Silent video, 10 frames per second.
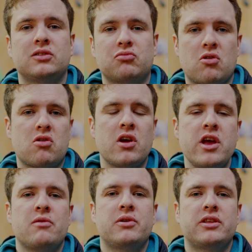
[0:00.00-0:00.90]
of the rock
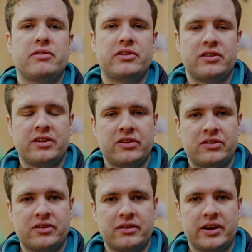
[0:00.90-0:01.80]
where there isn't
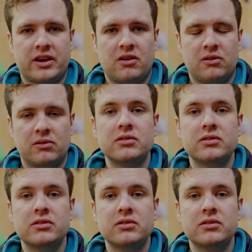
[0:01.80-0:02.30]
necessarily a hold.